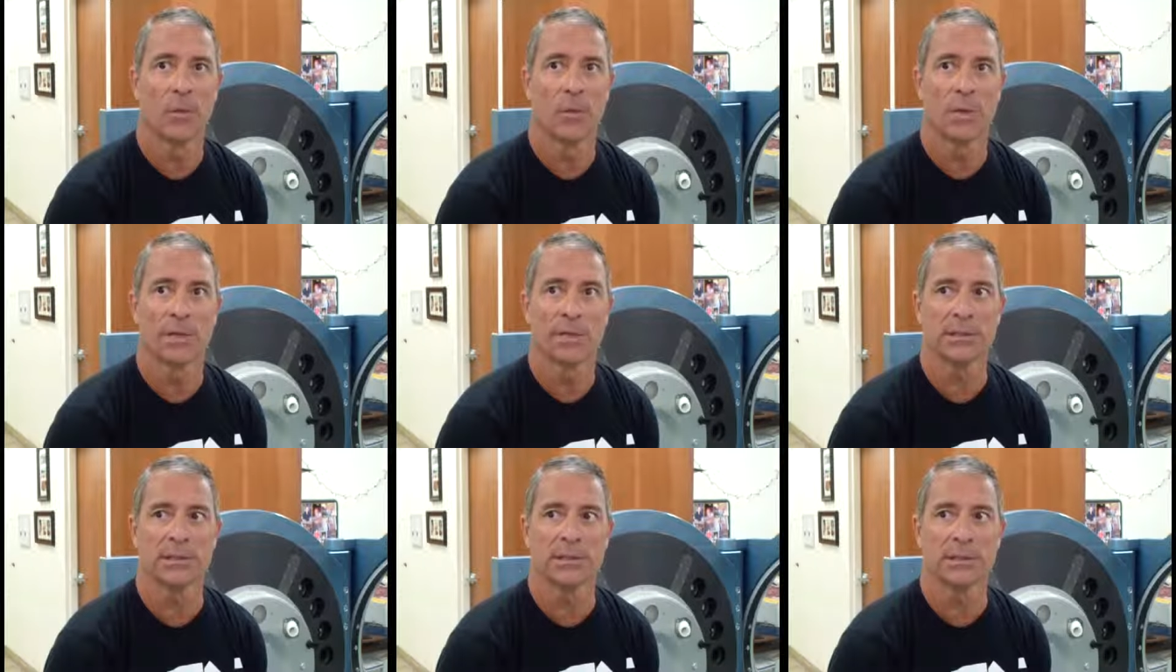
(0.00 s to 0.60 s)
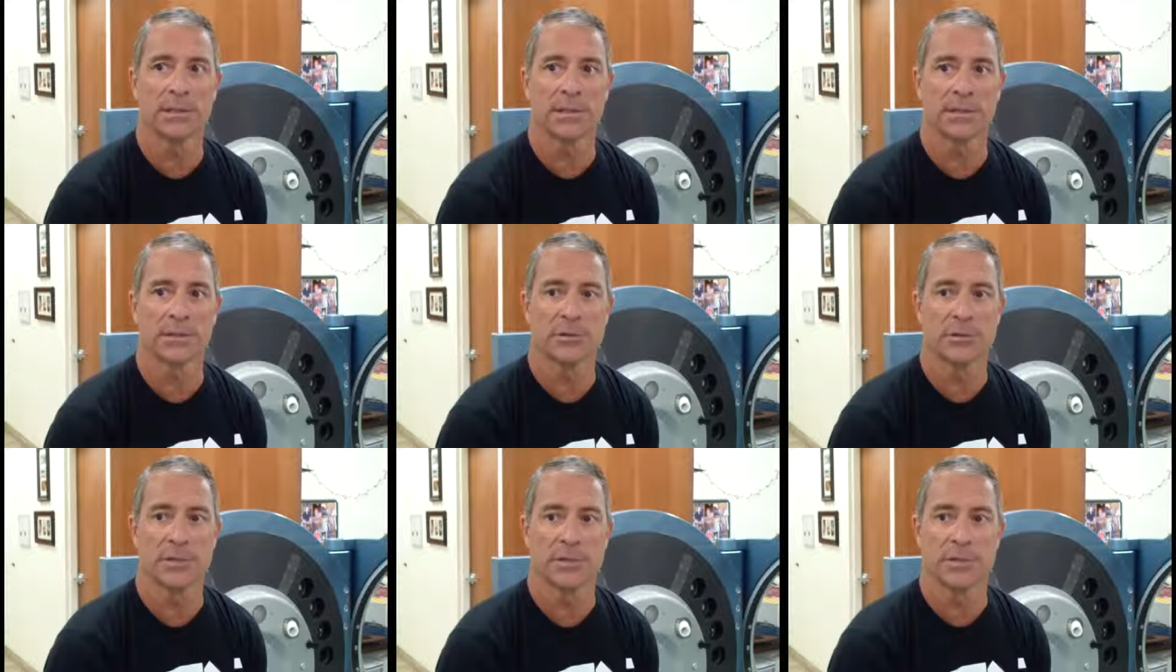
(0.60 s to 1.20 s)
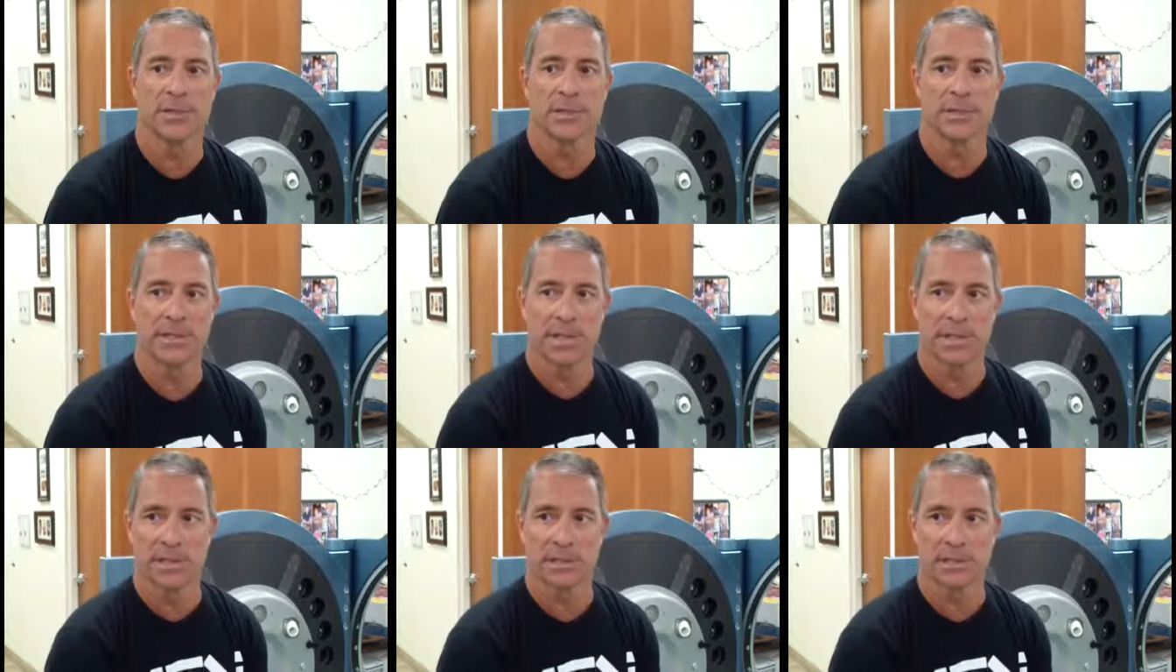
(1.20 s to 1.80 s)
what the treatment
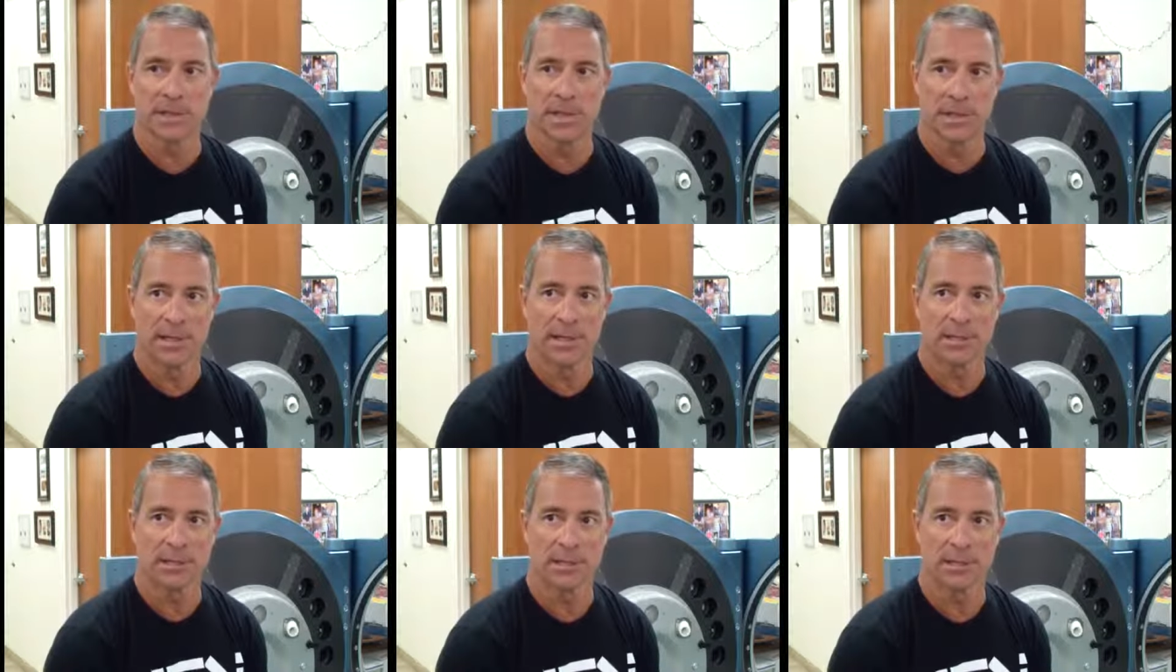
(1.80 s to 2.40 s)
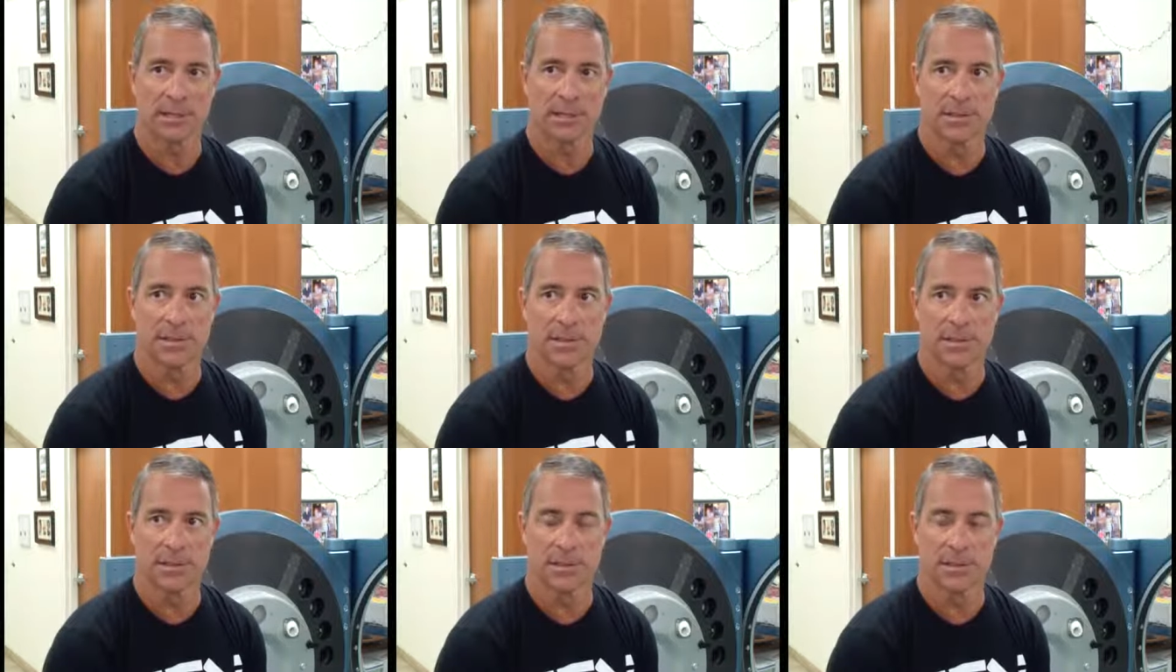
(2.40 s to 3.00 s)
does is it